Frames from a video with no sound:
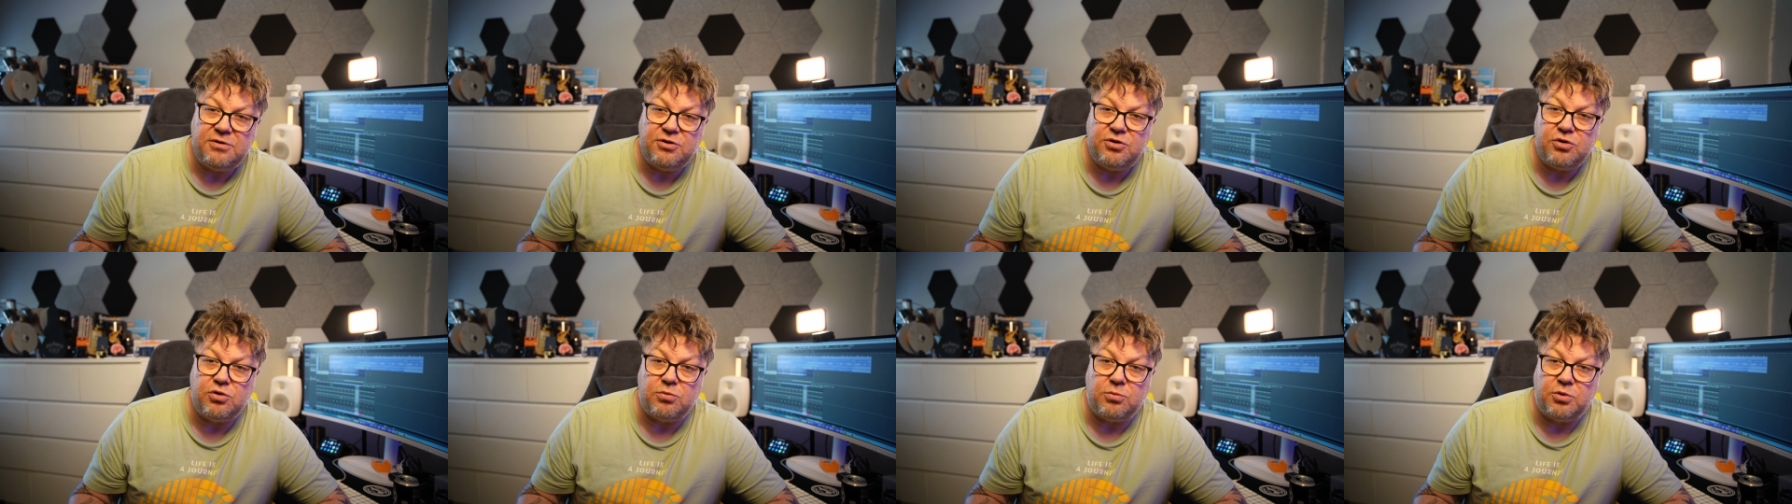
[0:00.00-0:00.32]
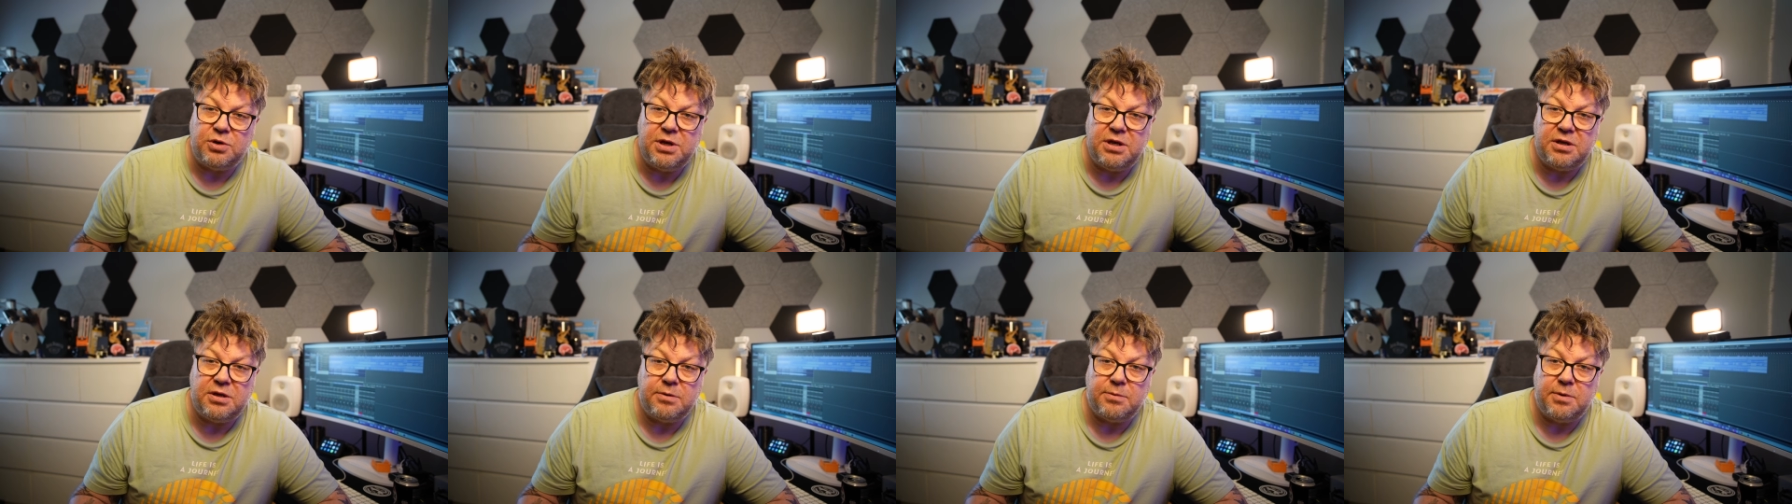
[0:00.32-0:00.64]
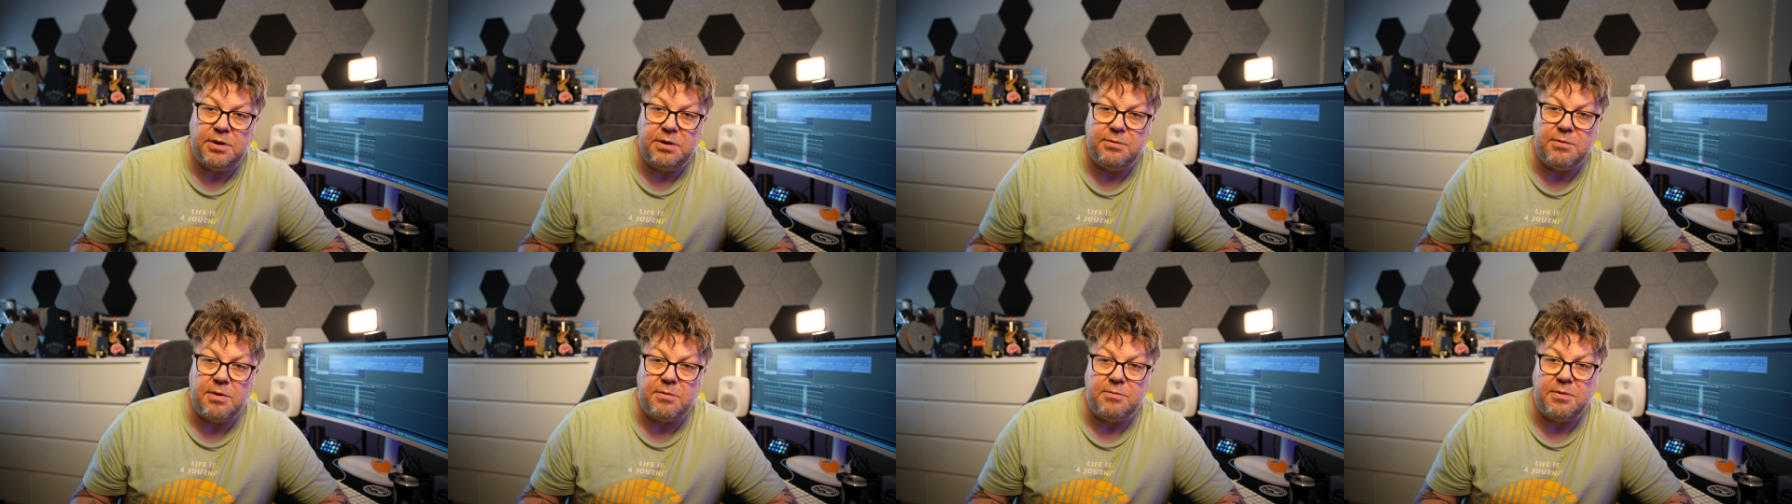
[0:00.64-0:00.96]
It's your money, do
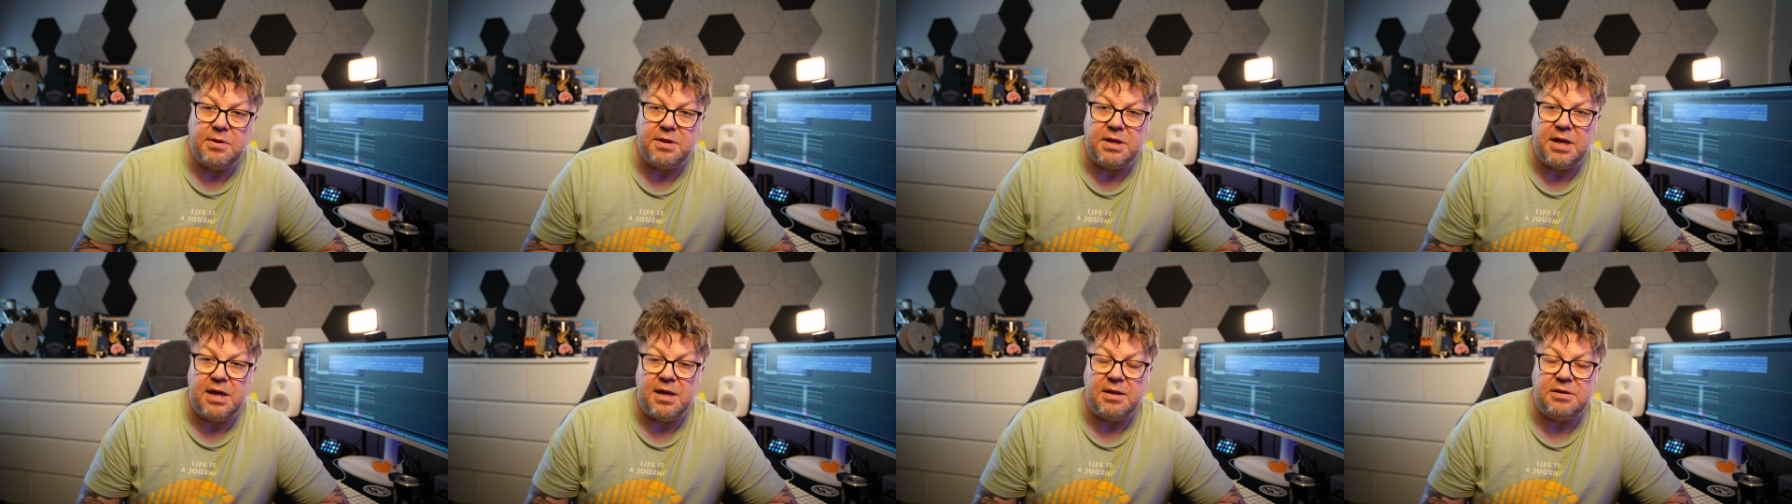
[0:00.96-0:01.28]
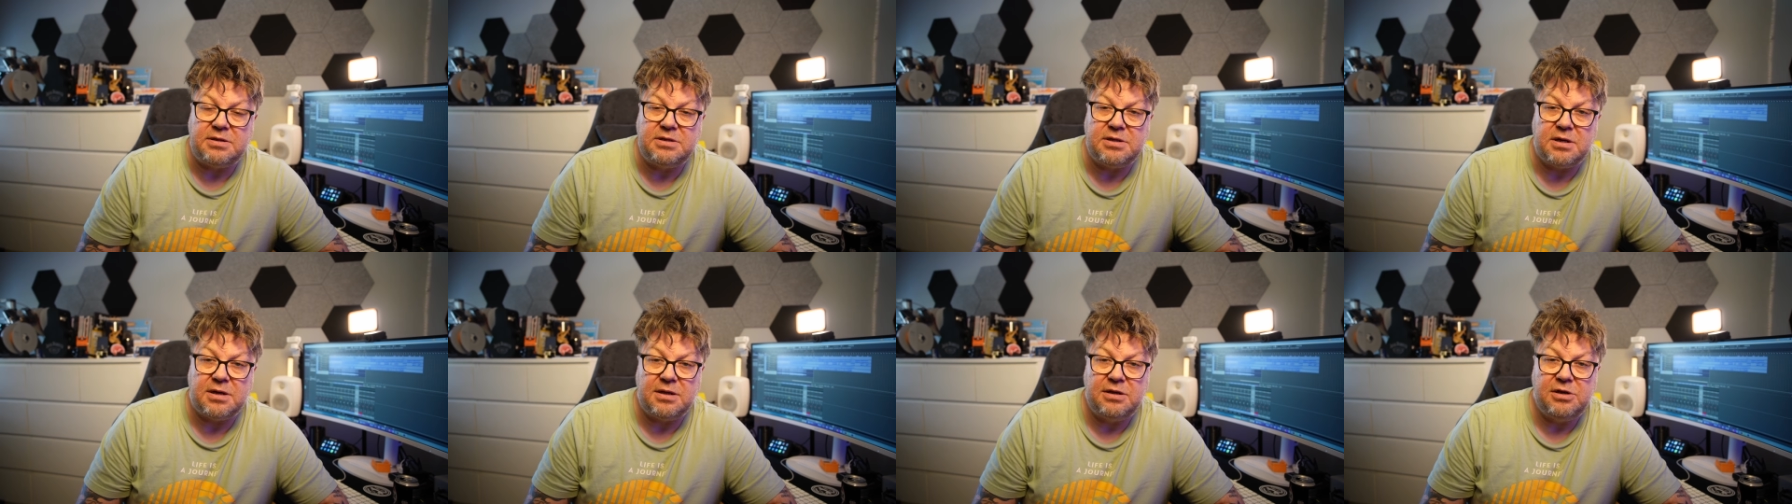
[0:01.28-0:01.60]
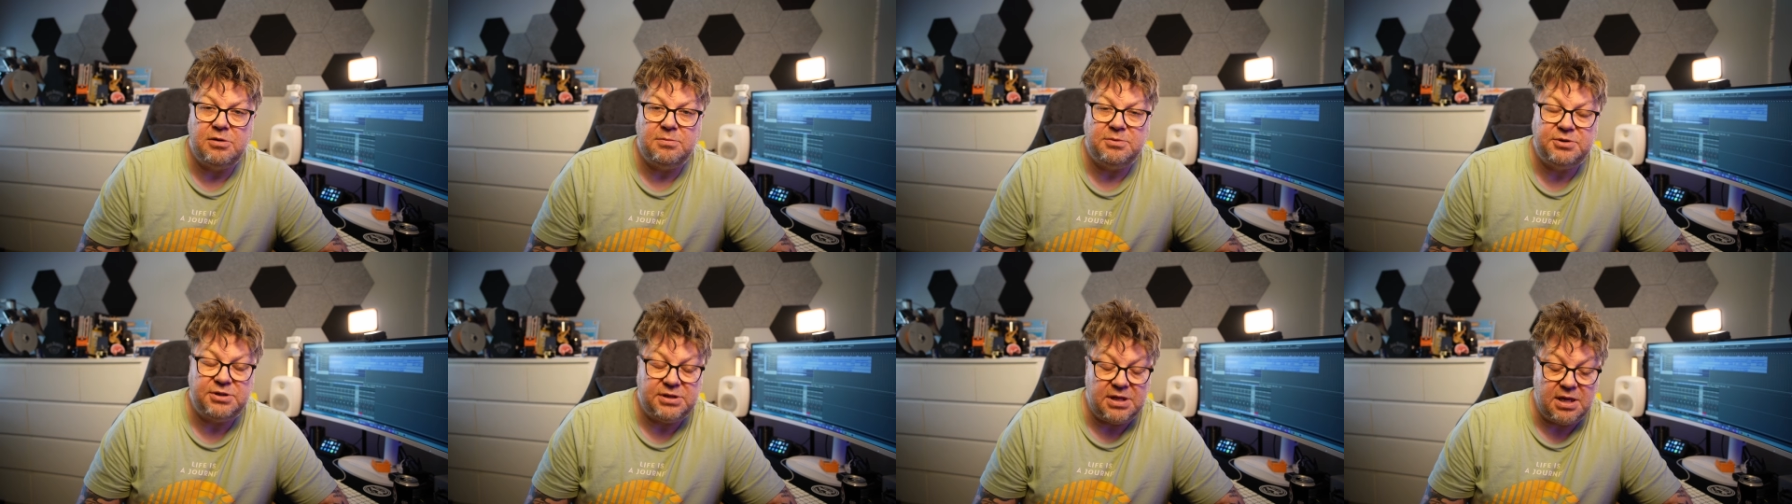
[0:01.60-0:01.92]
what you want with it.
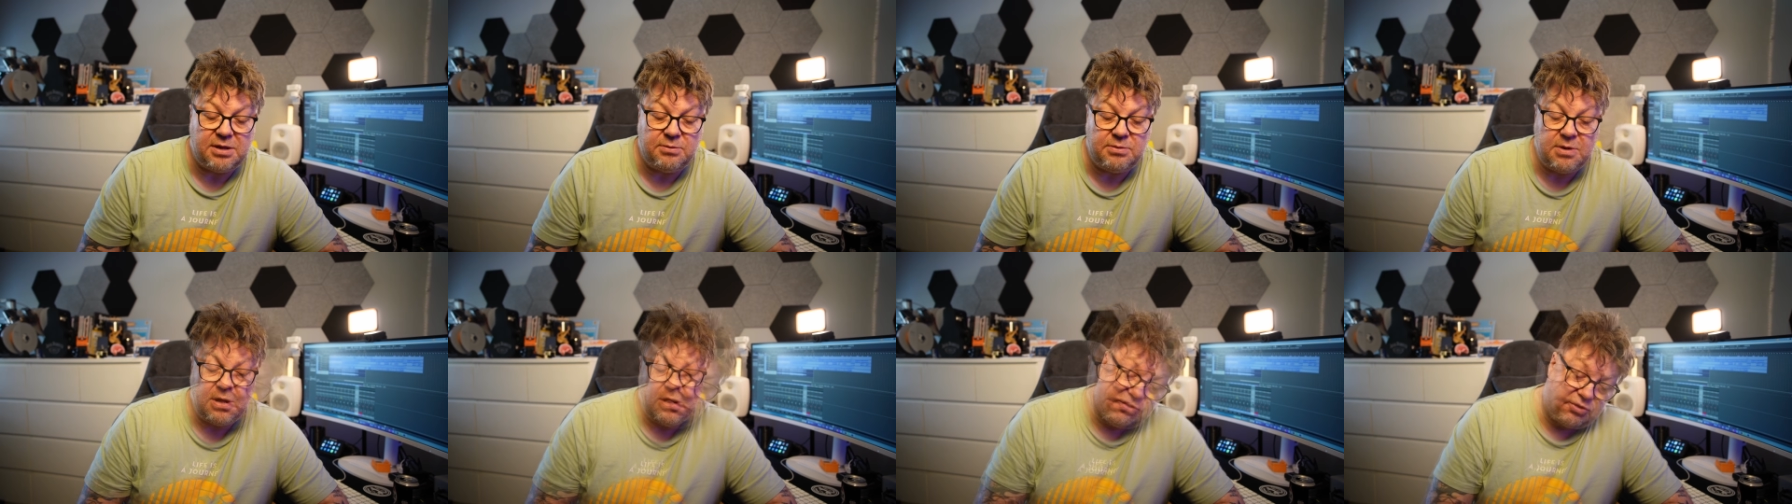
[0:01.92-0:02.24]
Entirely up to you.